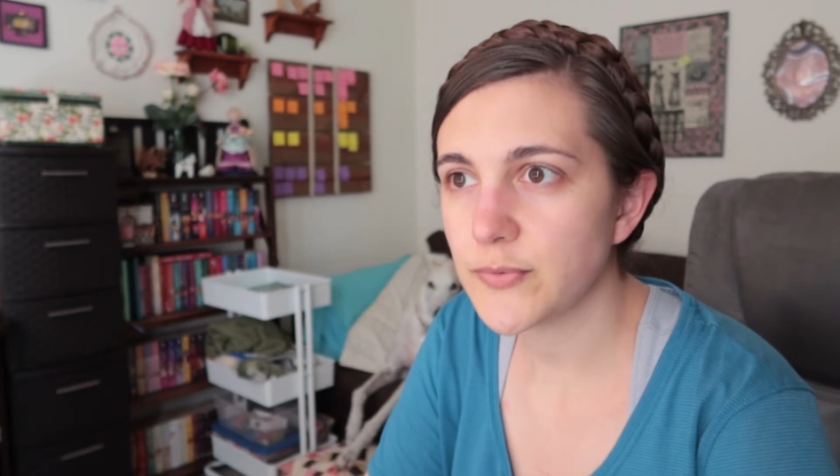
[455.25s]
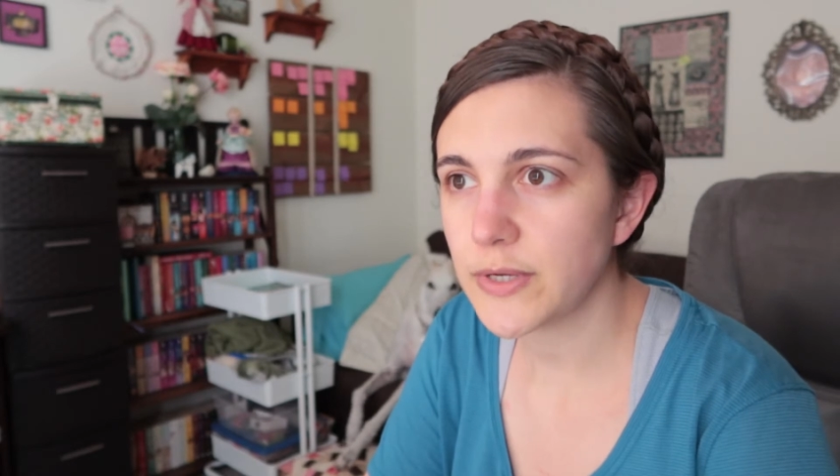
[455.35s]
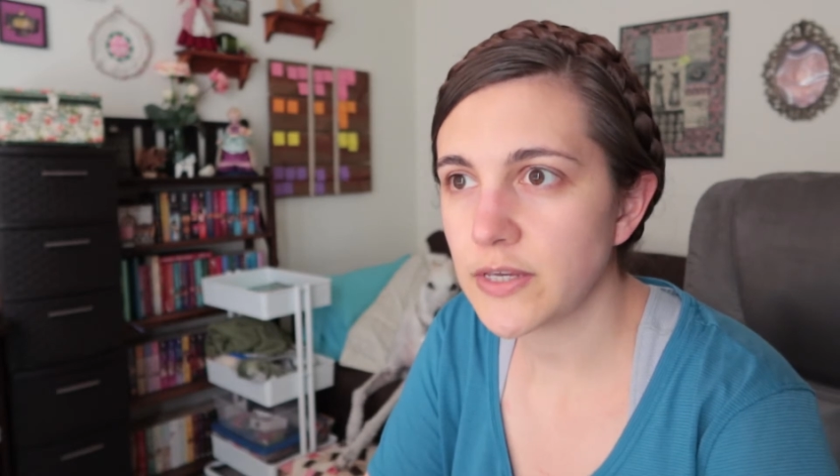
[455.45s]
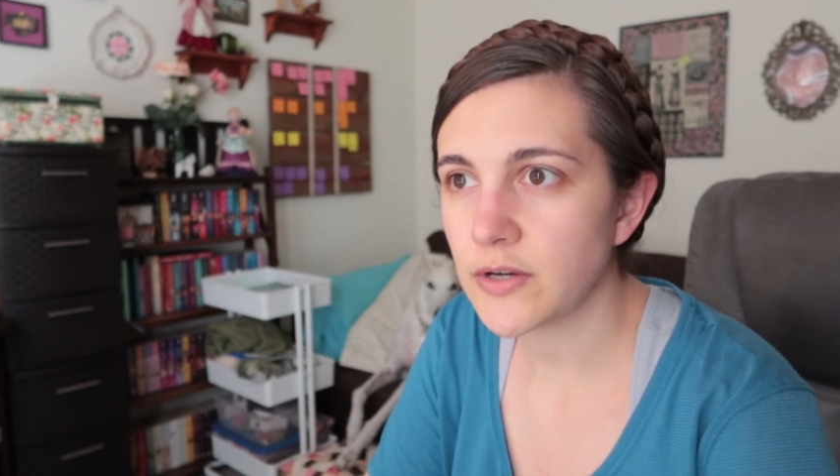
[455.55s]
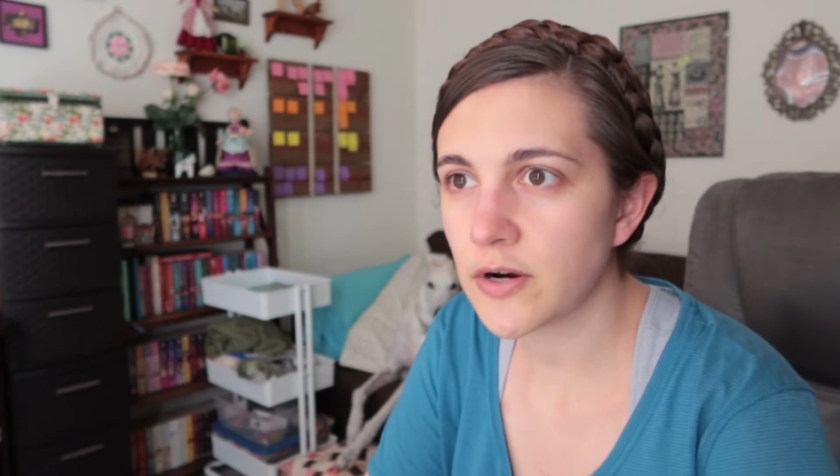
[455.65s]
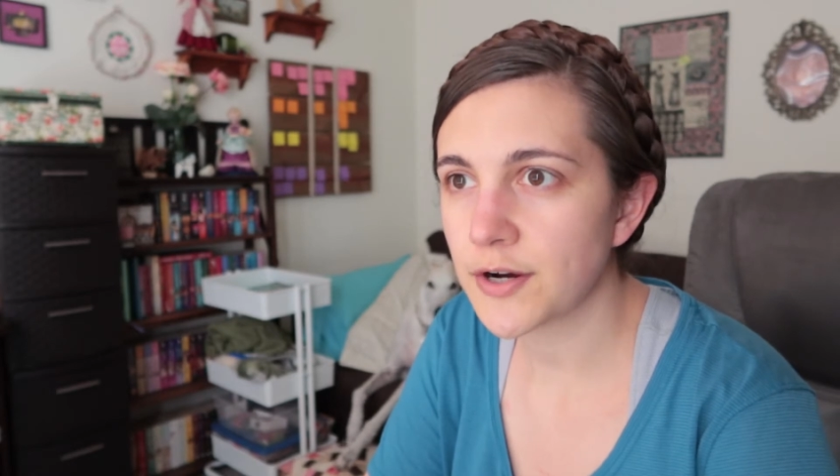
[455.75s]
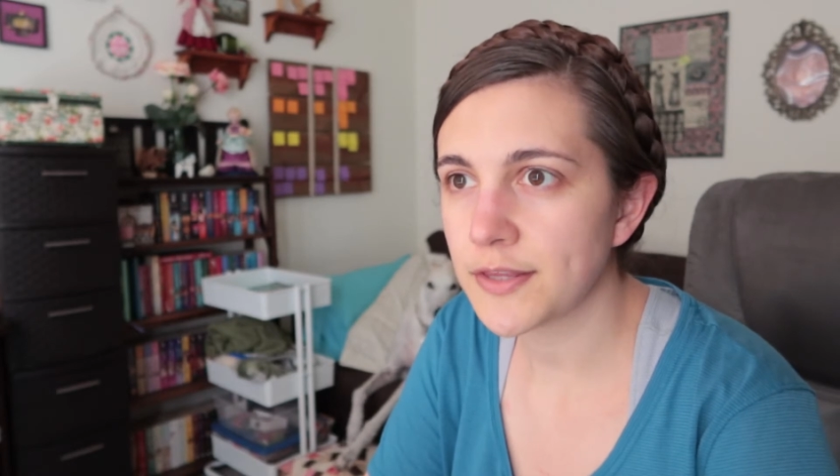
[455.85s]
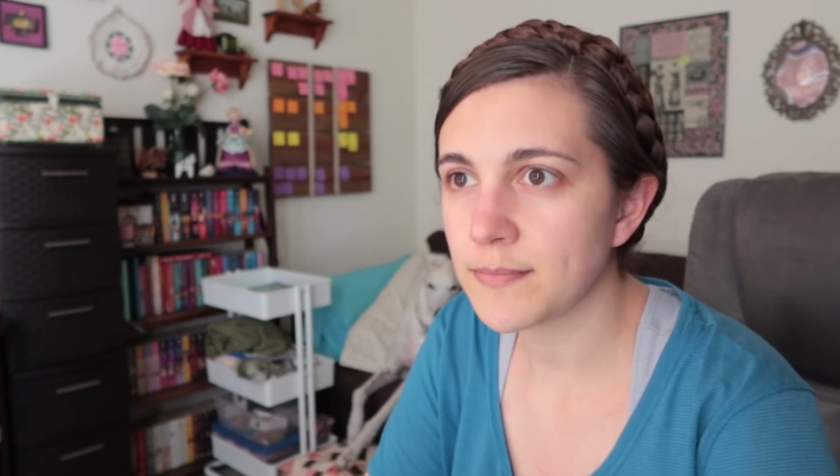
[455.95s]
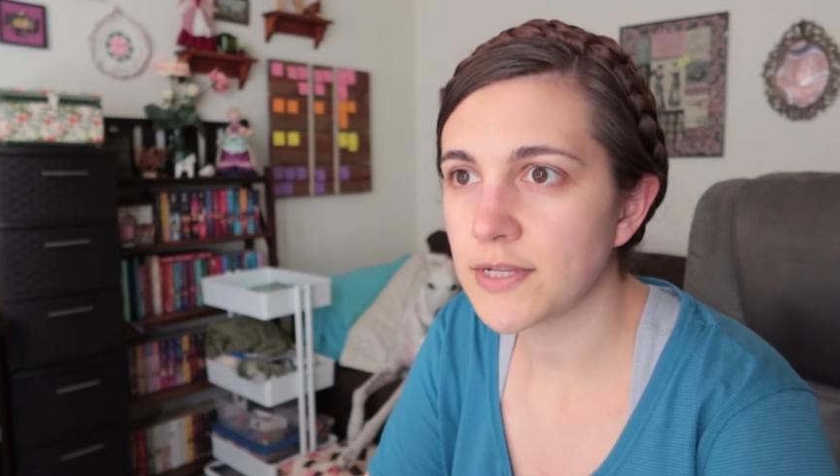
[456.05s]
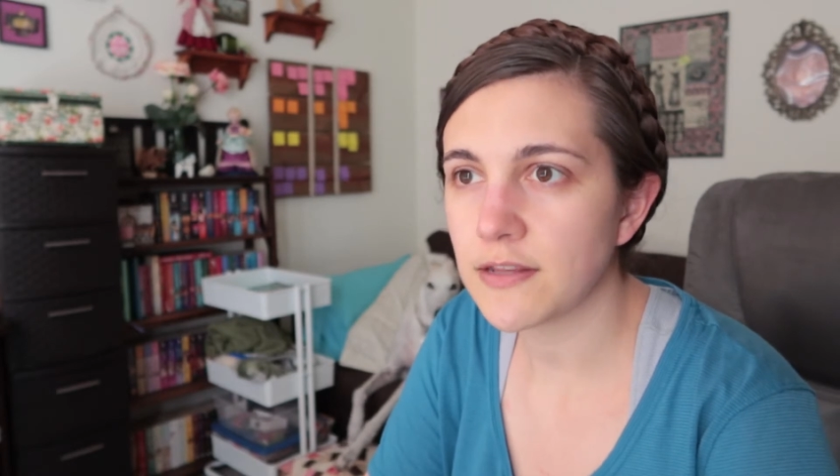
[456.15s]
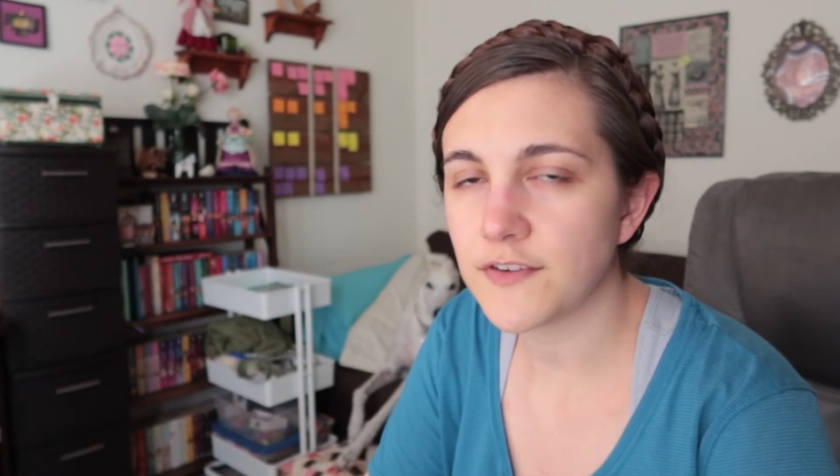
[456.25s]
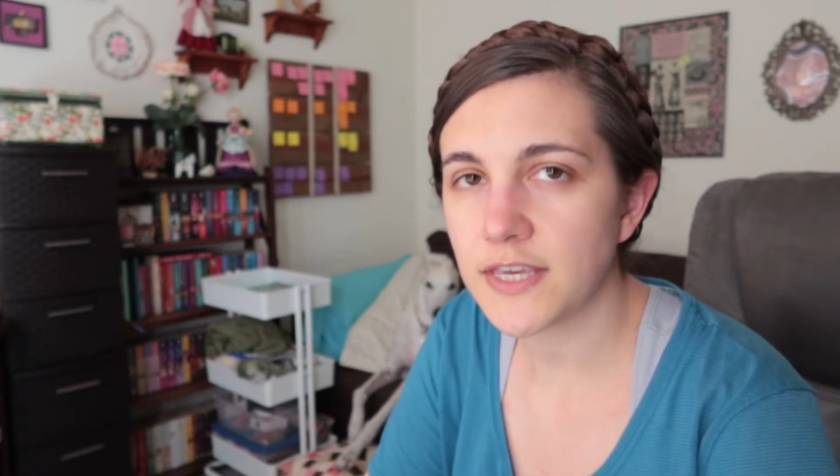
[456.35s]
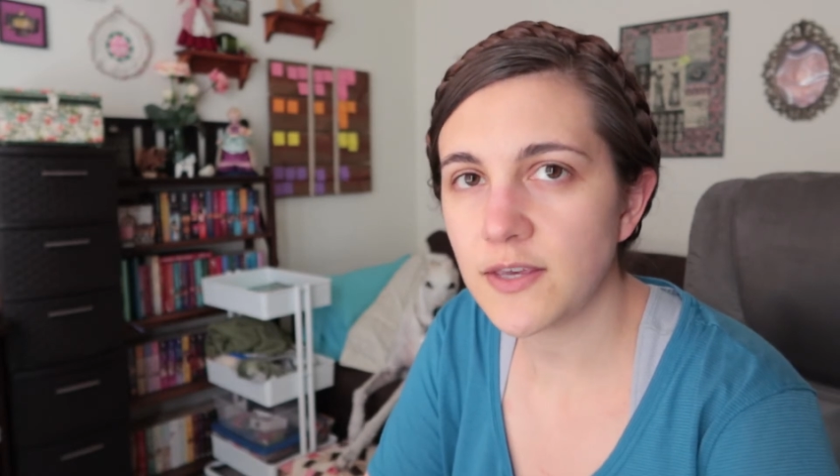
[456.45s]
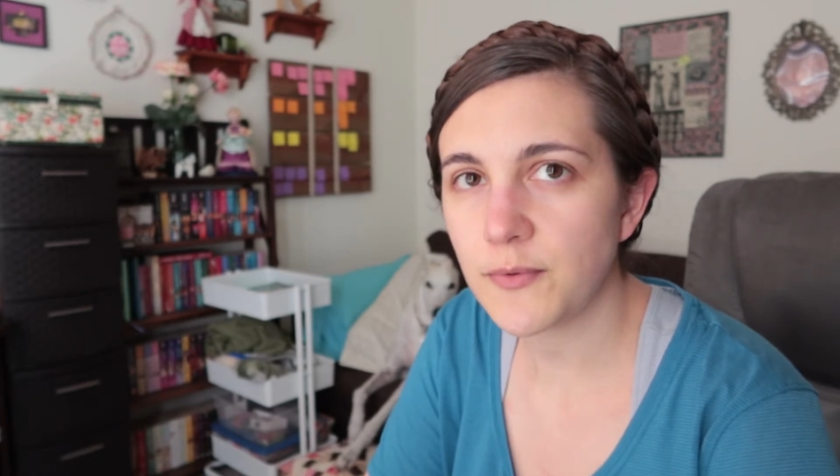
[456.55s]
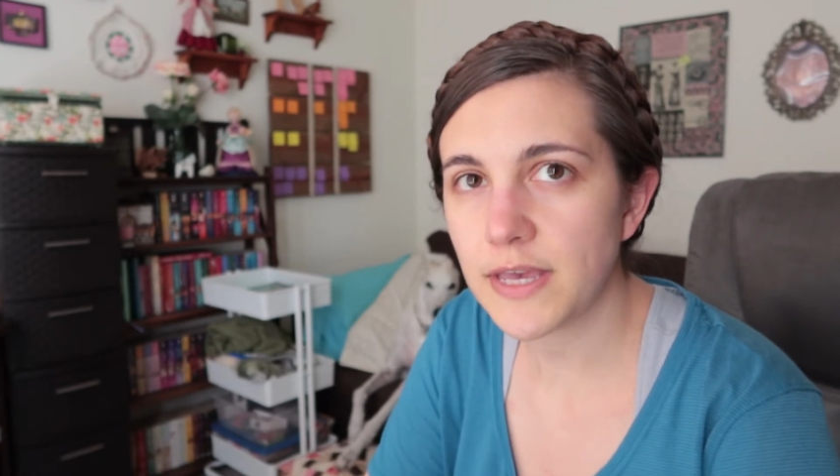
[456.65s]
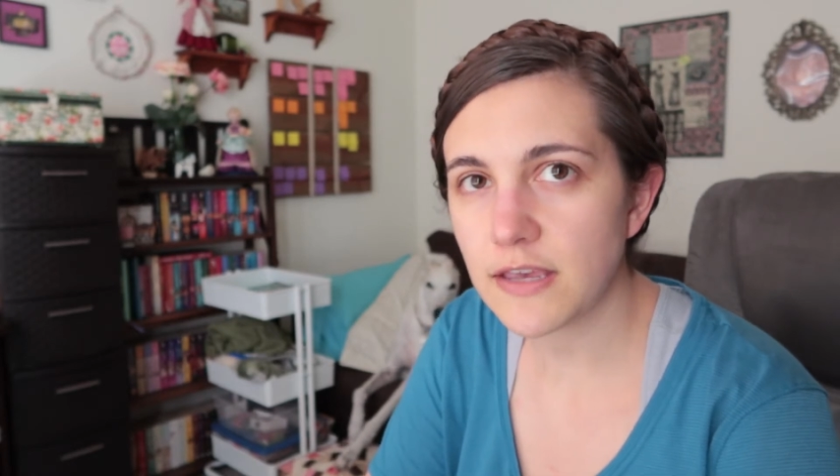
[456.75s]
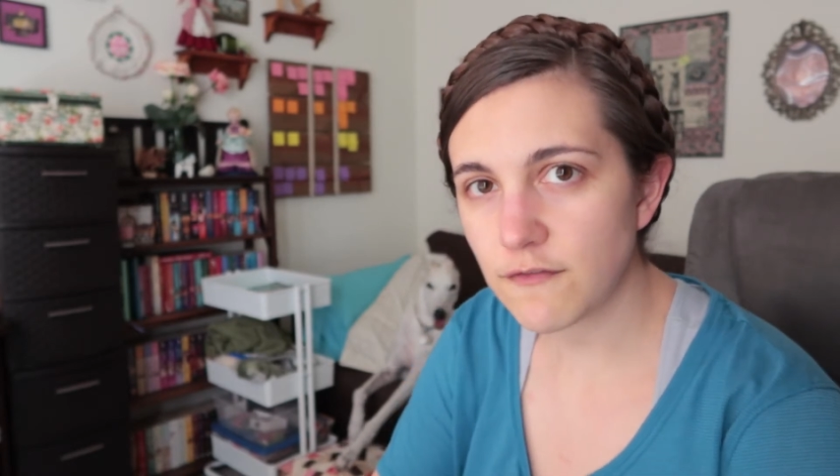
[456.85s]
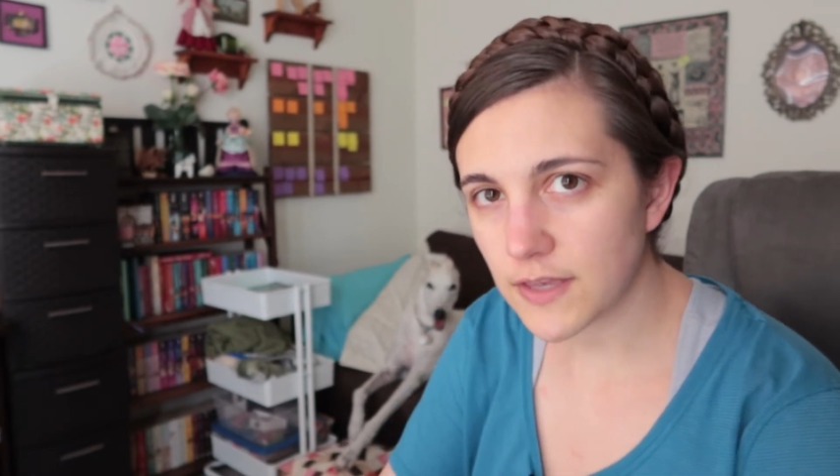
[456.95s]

We are in the middle of a heat wave,